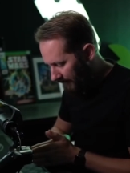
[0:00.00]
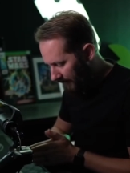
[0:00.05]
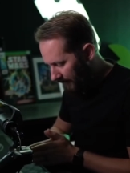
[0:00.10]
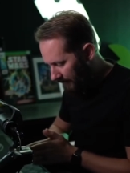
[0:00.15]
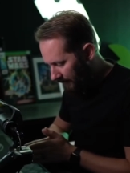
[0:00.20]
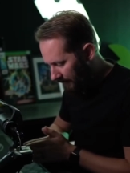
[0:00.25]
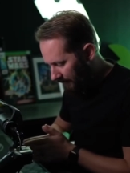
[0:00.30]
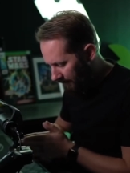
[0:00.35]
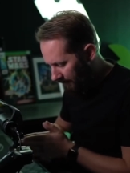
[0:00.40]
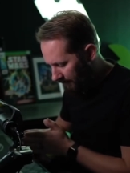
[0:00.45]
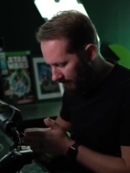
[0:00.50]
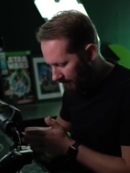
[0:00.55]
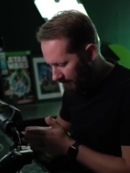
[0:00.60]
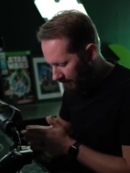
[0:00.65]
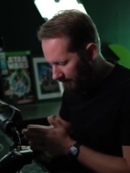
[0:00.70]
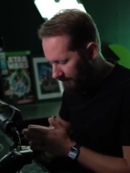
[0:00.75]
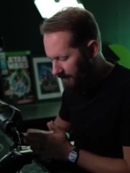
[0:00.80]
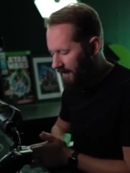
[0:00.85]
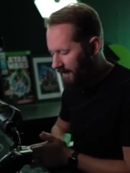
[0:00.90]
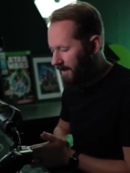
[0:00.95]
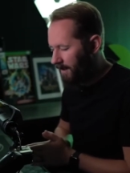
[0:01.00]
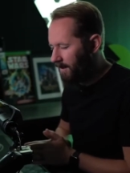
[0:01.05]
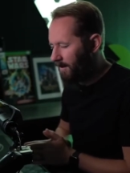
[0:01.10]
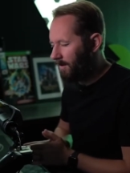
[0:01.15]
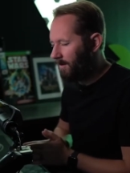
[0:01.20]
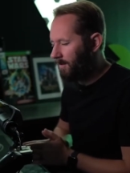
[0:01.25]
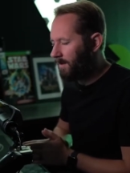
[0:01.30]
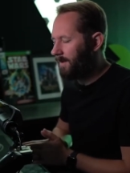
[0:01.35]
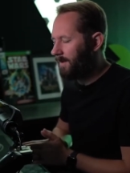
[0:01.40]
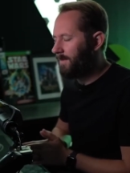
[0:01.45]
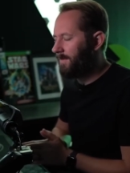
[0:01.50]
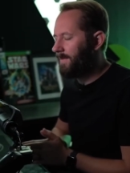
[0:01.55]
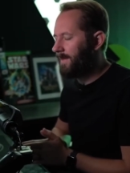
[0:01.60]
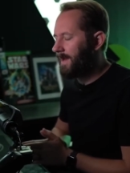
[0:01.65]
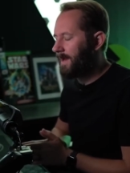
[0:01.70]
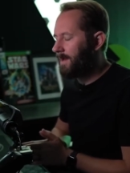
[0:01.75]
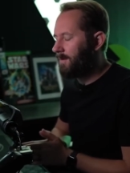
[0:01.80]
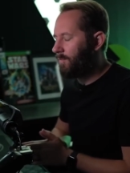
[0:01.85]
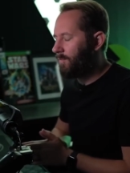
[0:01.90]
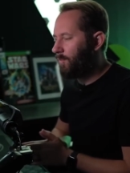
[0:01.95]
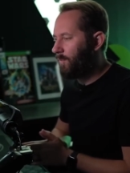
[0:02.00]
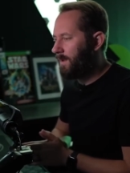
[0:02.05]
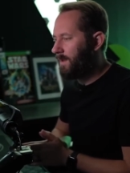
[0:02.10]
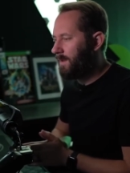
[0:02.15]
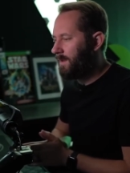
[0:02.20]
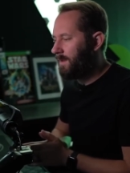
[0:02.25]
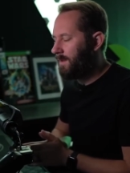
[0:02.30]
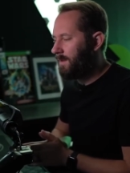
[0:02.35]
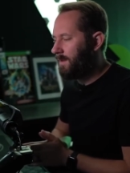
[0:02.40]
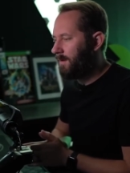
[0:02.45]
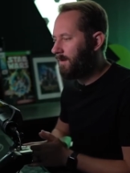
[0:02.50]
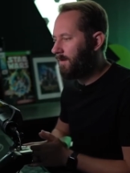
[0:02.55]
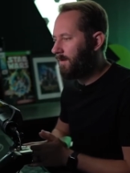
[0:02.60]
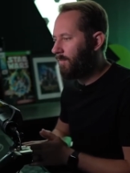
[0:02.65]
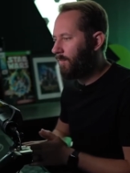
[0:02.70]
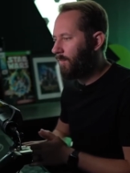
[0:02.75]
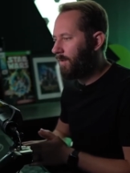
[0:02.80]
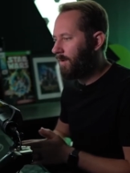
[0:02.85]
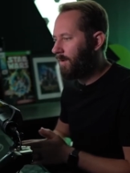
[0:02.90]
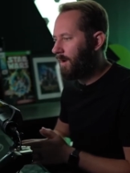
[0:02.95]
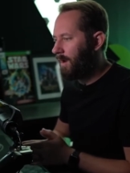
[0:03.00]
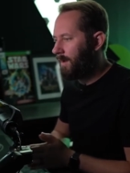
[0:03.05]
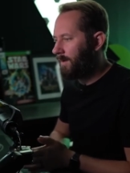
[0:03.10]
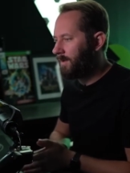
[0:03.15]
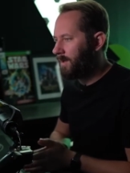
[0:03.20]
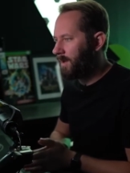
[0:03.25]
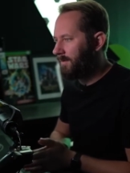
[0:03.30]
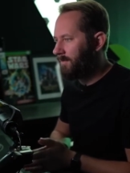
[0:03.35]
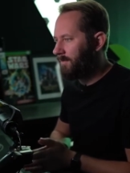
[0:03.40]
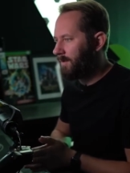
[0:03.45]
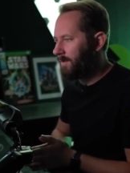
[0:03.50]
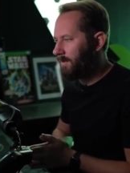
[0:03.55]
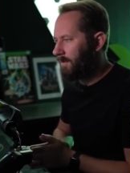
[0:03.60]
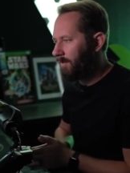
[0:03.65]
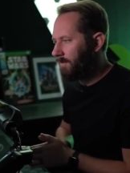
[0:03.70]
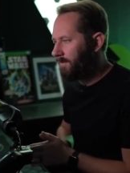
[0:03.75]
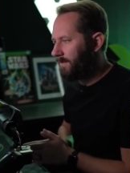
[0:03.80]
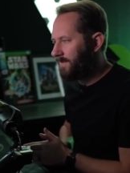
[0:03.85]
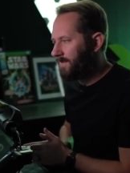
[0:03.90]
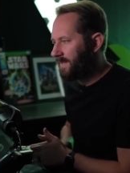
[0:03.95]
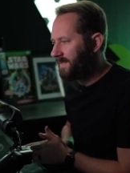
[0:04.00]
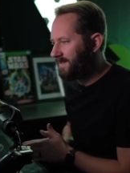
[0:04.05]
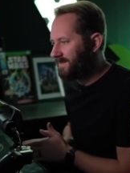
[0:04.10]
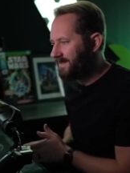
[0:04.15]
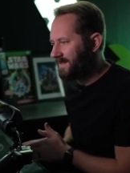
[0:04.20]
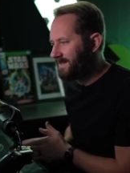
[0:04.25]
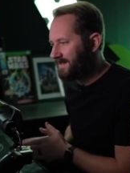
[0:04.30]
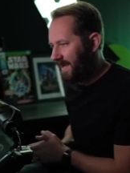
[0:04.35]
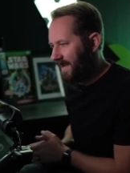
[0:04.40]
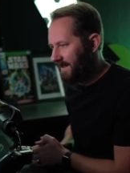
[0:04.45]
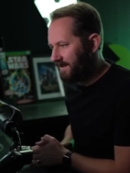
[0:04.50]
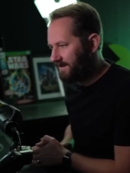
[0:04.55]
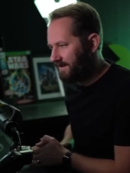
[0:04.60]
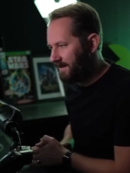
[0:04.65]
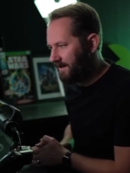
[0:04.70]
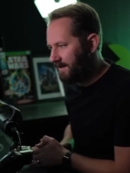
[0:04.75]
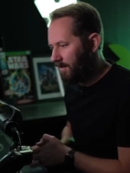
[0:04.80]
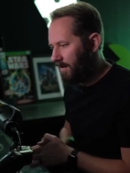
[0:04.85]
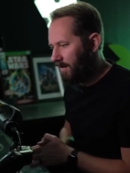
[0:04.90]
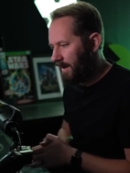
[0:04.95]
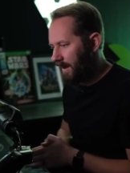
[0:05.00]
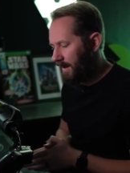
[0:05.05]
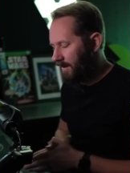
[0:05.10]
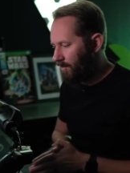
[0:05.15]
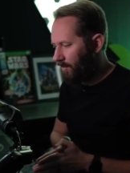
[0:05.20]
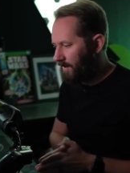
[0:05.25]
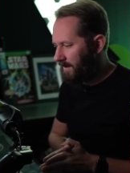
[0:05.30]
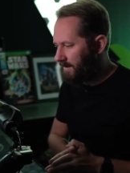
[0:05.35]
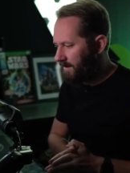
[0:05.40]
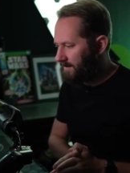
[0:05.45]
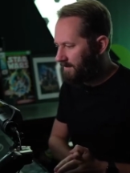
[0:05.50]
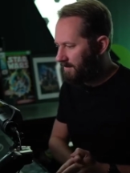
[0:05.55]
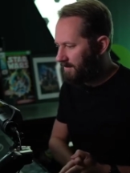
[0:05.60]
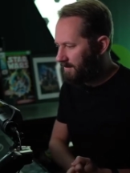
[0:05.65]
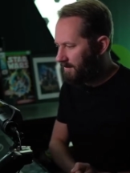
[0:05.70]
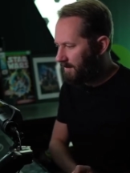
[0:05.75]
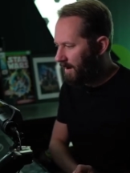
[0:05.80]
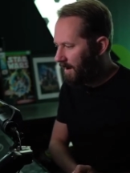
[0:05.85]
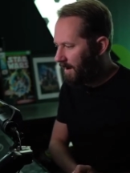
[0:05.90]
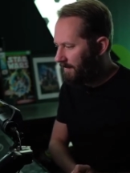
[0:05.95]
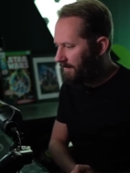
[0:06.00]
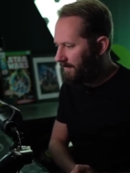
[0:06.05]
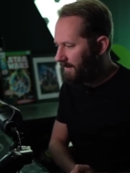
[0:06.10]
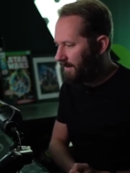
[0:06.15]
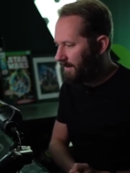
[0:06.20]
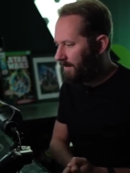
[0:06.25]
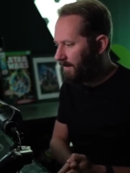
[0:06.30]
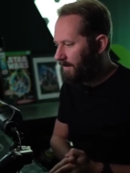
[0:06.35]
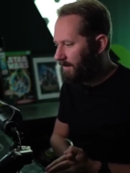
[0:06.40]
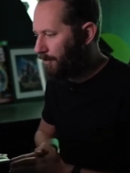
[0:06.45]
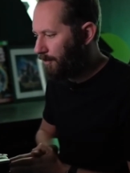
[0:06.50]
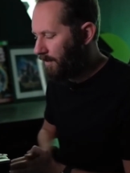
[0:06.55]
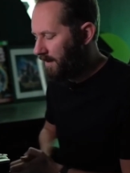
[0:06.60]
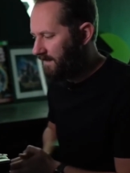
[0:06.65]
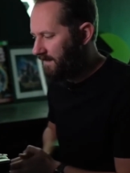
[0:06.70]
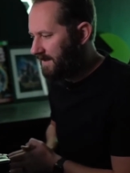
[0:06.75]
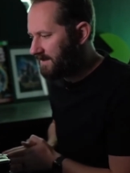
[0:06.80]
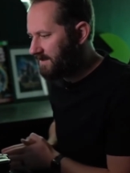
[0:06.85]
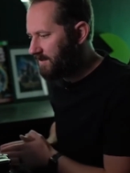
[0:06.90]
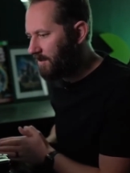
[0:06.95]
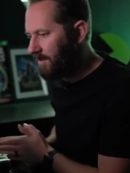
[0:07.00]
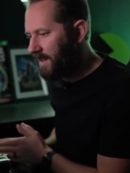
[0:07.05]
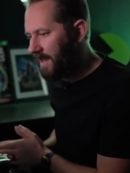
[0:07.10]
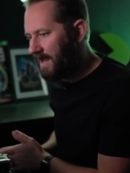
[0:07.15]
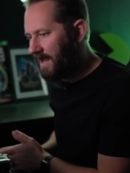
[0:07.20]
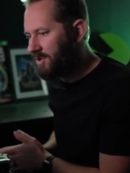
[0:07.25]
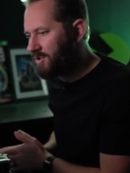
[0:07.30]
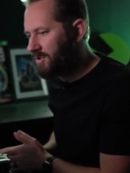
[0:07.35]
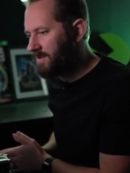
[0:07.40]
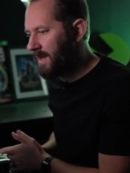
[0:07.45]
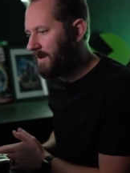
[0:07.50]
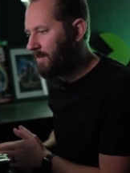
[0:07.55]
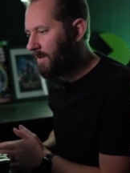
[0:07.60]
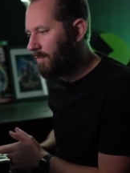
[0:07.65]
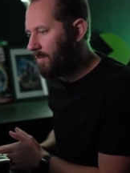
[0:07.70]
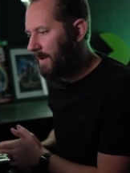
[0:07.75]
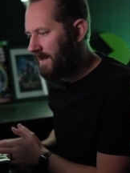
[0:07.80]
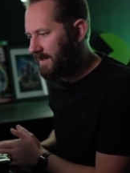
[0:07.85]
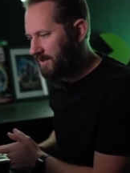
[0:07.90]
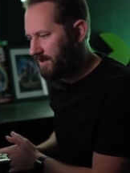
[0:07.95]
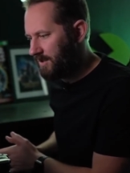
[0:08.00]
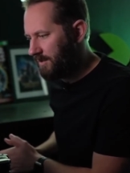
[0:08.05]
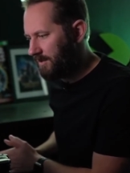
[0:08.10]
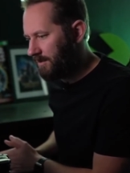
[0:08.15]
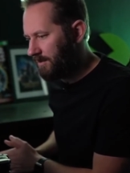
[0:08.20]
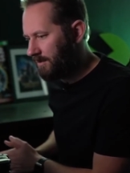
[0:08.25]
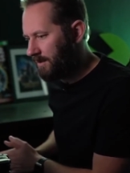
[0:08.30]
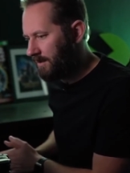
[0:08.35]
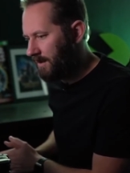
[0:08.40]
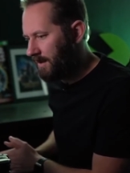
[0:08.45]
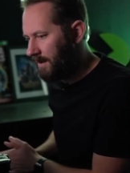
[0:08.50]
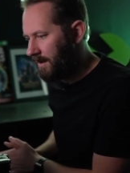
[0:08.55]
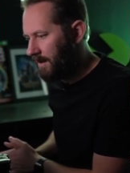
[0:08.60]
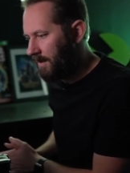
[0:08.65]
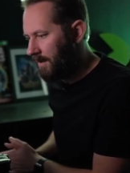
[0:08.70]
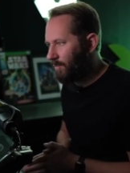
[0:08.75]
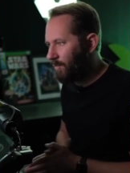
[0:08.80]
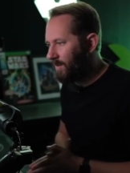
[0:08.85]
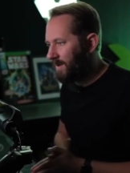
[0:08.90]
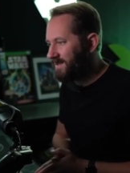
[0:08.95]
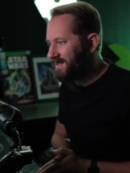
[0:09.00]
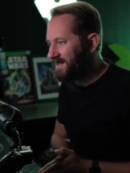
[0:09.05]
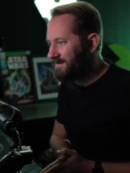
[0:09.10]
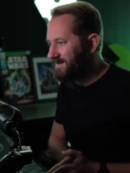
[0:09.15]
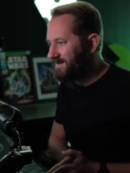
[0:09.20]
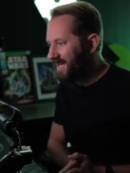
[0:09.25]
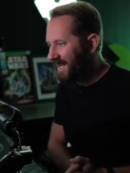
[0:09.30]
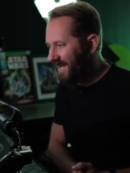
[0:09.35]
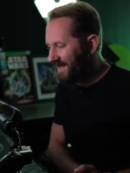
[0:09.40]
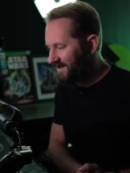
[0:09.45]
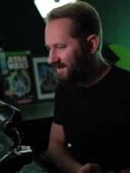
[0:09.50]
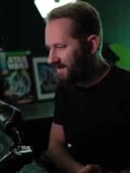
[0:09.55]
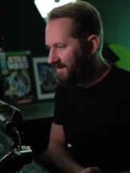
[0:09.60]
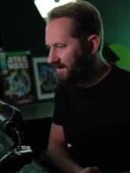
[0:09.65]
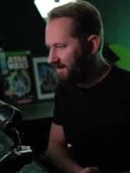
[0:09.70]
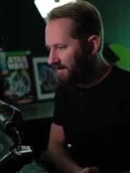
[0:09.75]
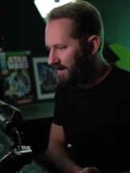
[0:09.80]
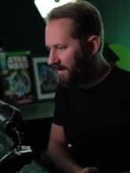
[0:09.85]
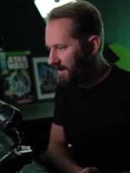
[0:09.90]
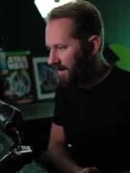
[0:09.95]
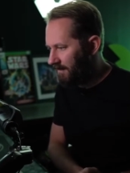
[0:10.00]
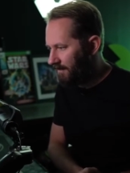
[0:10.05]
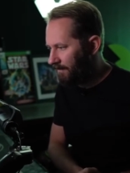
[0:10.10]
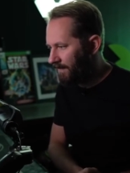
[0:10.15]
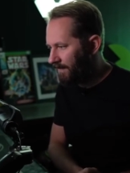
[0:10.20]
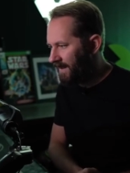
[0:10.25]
in the video that we were uncovering all the things in the desk, and we thought that the previous location that we went to was him testing the bomb.